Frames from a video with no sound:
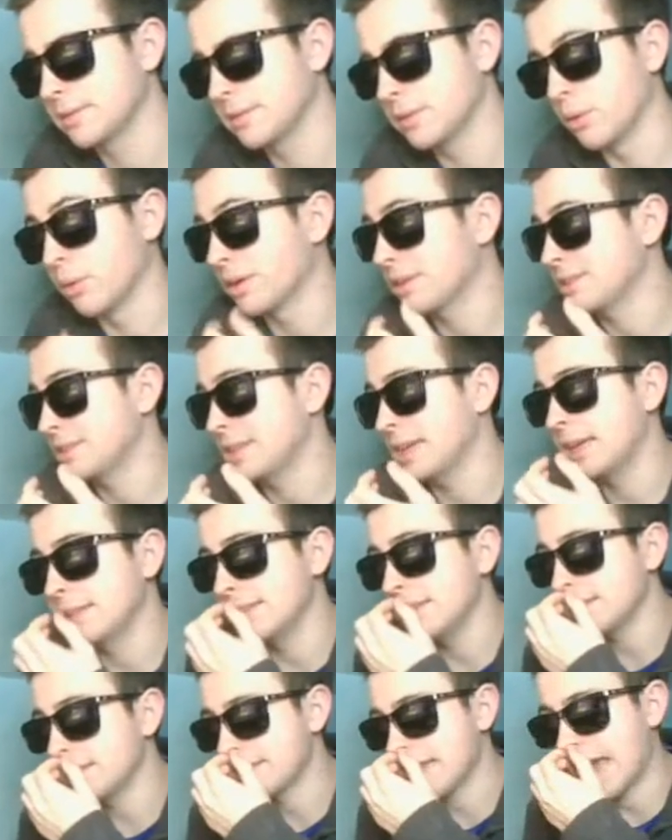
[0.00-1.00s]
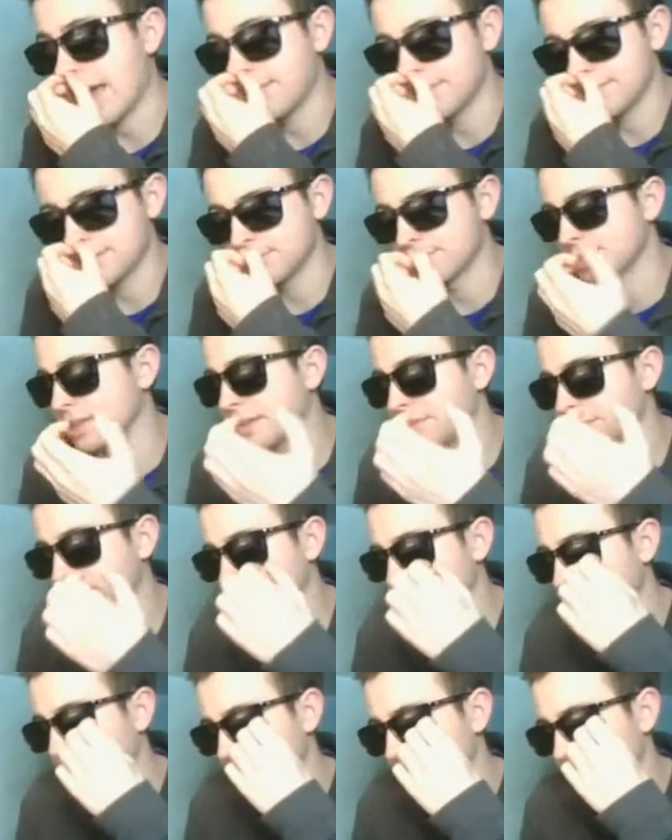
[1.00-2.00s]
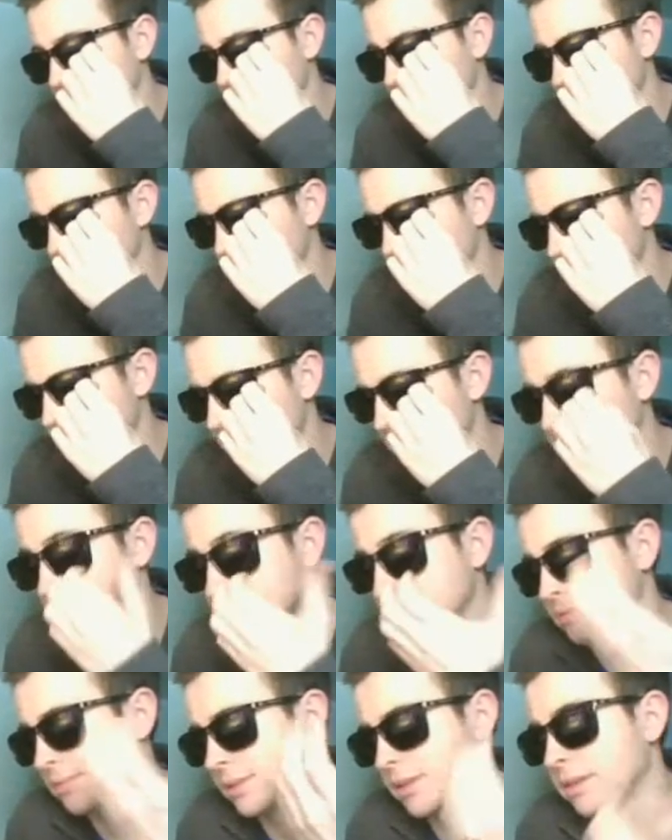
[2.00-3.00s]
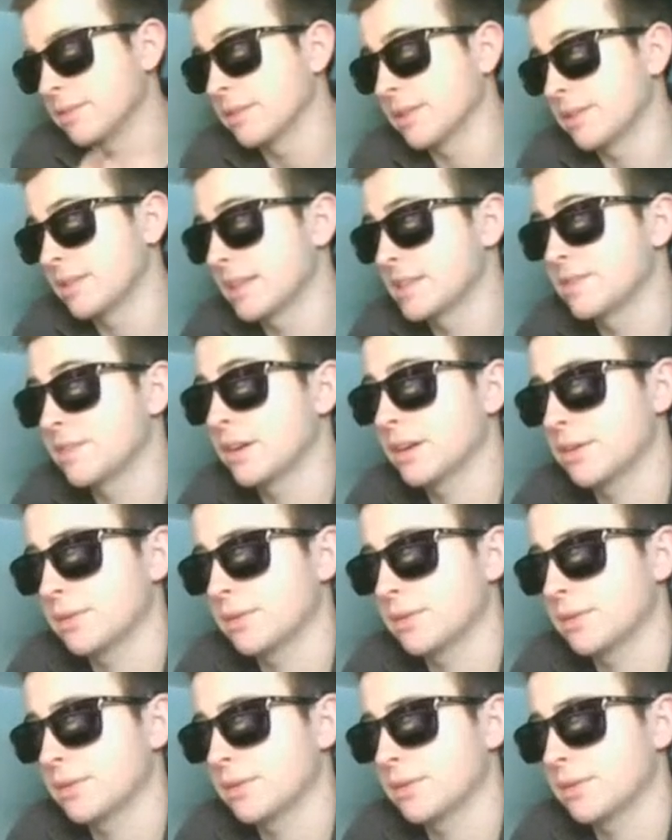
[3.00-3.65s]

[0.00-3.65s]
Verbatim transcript: Or to at least have some significant way to deal with it if you don't, you know, that's very